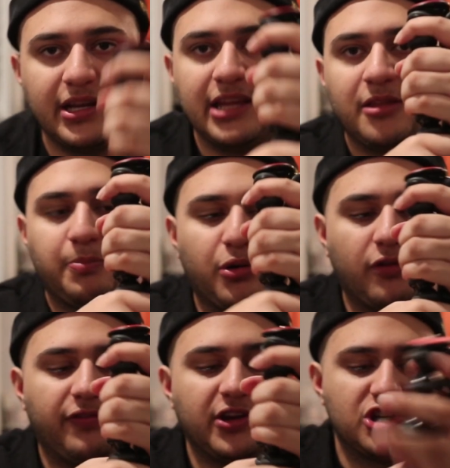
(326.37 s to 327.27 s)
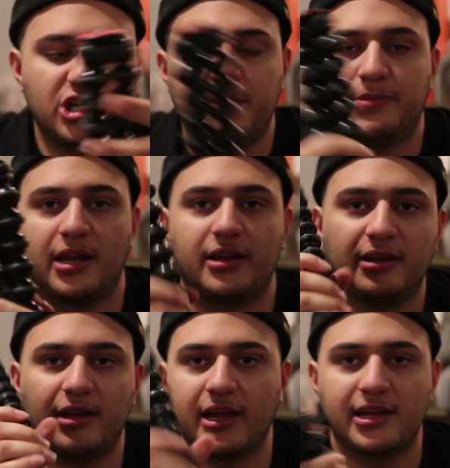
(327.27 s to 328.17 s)
in the perfect shape that
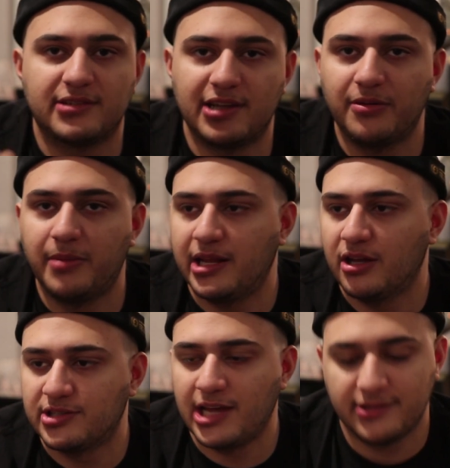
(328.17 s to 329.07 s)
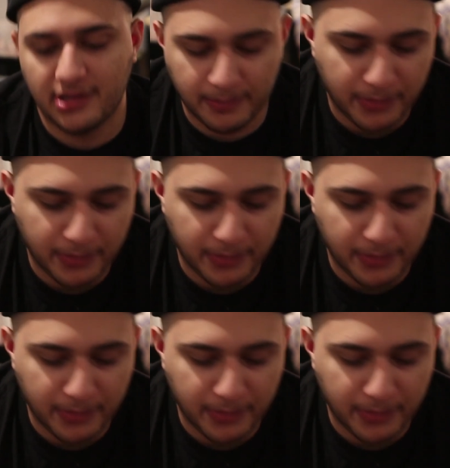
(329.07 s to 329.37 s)
I guess everybody else has it in.